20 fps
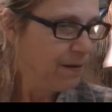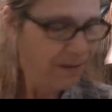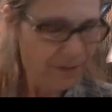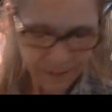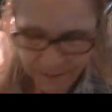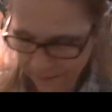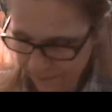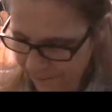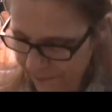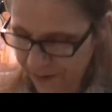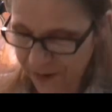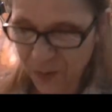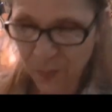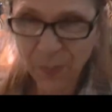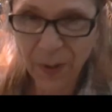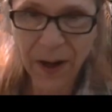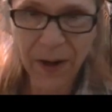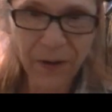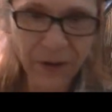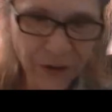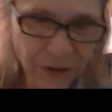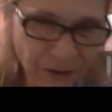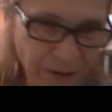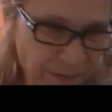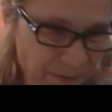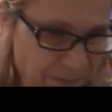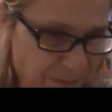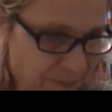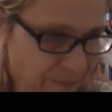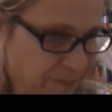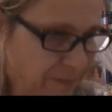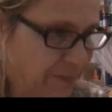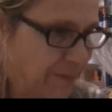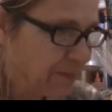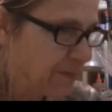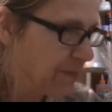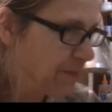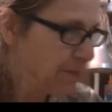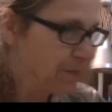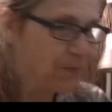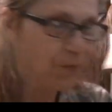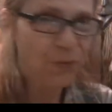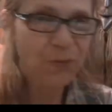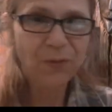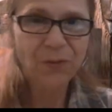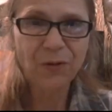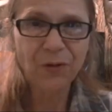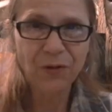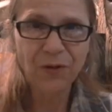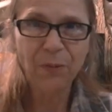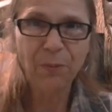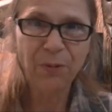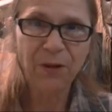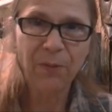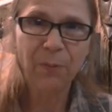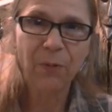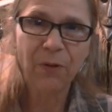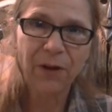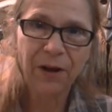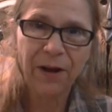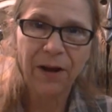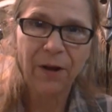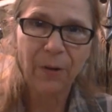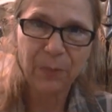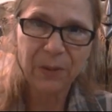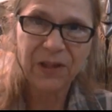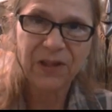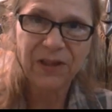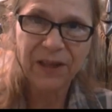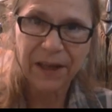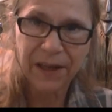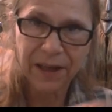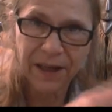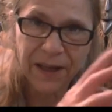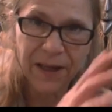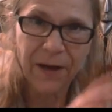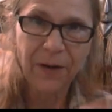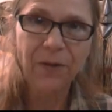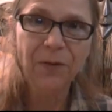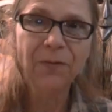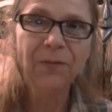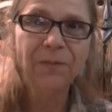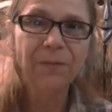of this powder to the people that I'll be sending out